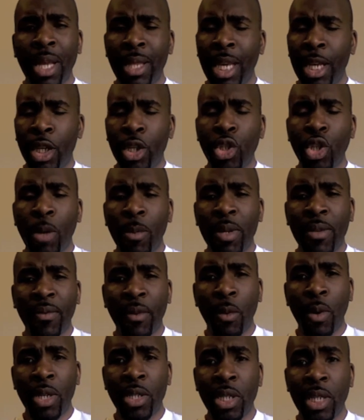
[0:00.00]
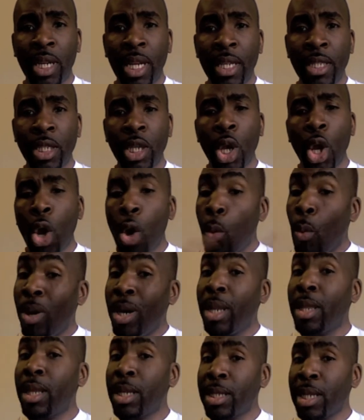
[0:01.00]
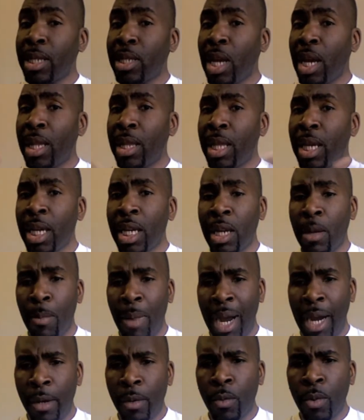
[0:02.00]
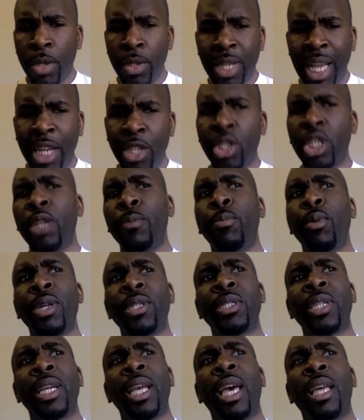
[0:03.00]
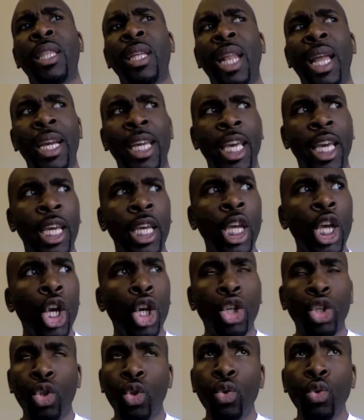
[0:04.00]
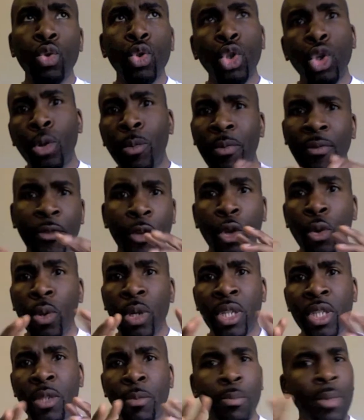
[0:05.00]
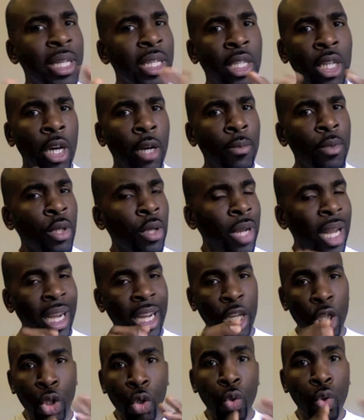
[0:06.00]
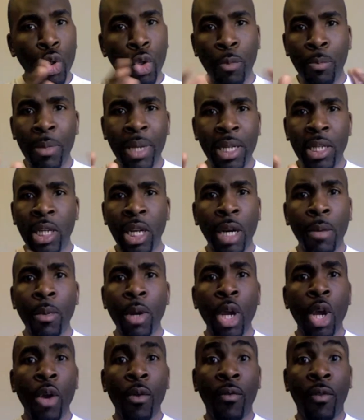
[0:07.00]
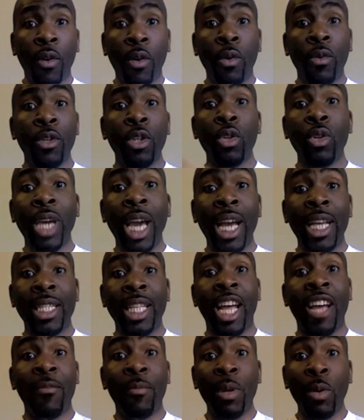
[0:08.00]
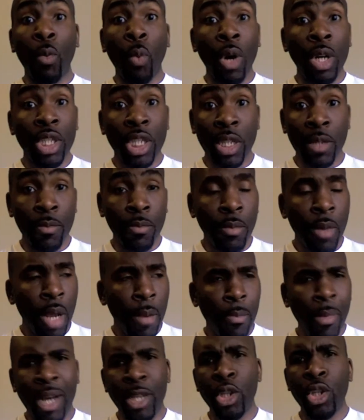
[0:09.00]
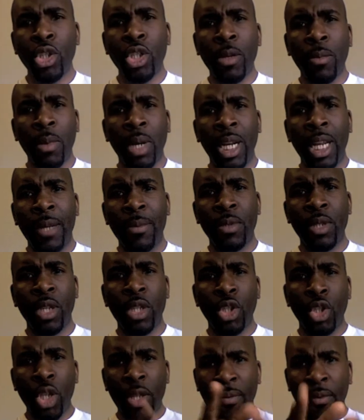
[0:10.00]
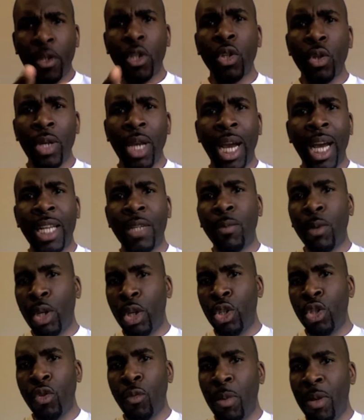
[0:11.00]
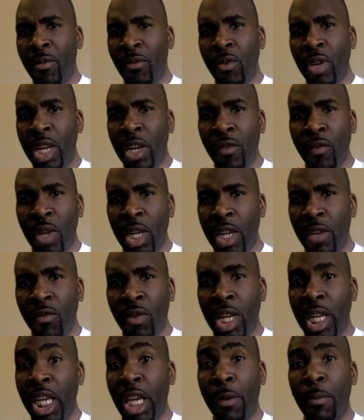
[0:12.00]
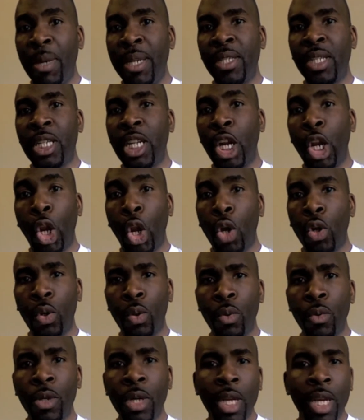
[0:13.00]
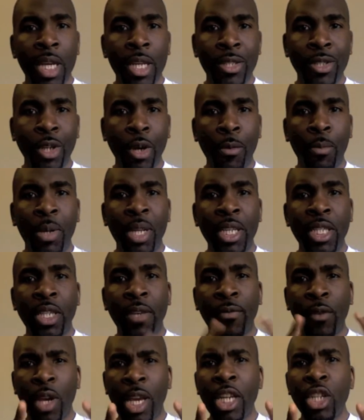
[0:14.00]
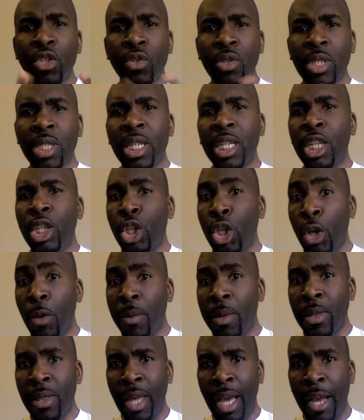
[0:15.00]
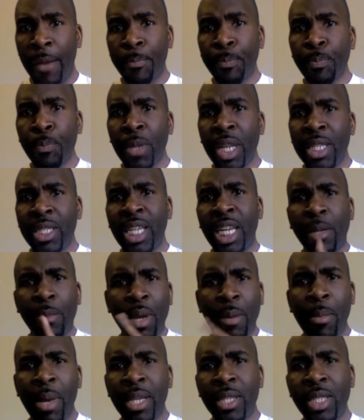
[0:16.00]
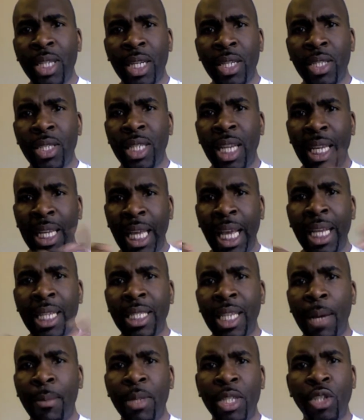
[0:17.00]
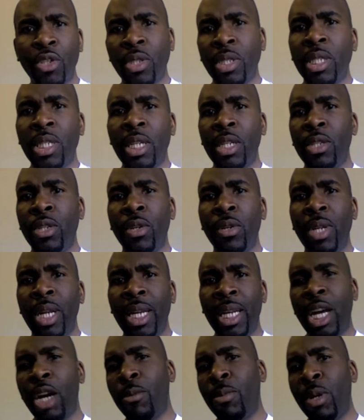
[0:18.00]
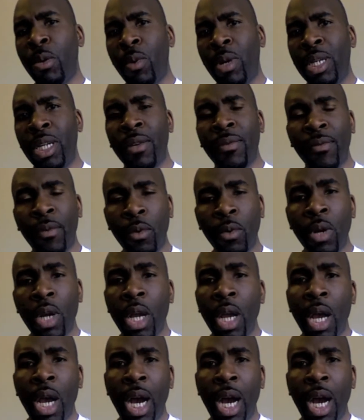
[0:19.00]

Thank you so much for watching this. One of the things I started thinking about was actually putting together like a YouTube viewers meetup, so like a YouTube meetup for all you guys that have been watching my YouTube clips, just for you guys because you've been really, really, really committed and loyal. So please, if you're interested in doing that, send me a message and say, yes, I'm interested in doing that. That would be wonderful.